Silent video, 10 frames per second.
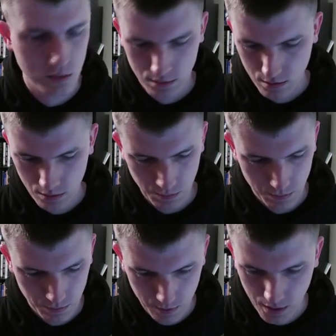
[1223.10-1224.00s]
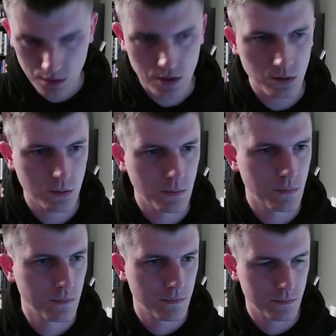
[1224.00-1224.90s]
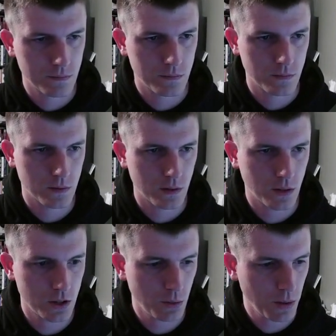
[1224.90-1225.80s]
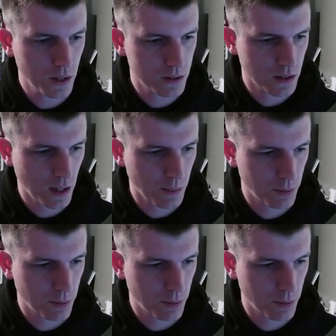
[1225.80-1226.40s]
Nope, not you. Could you please stop?